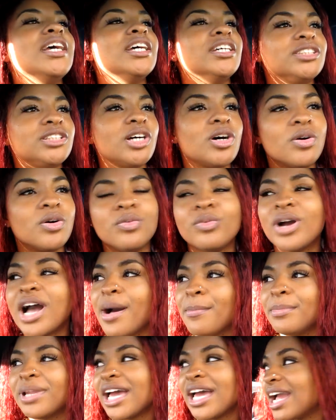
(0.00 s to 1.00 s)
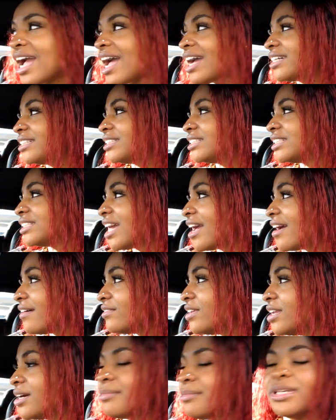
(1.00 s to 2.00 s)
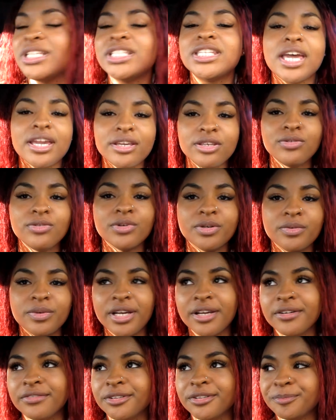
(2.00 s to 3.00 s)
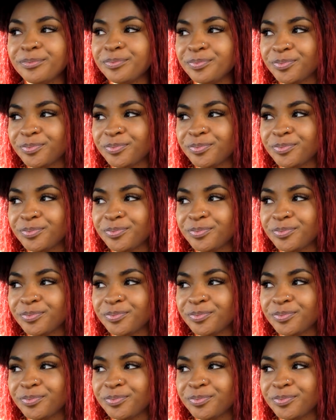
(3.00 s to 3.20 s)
So I'm like, I could just have dummy take you or whatever.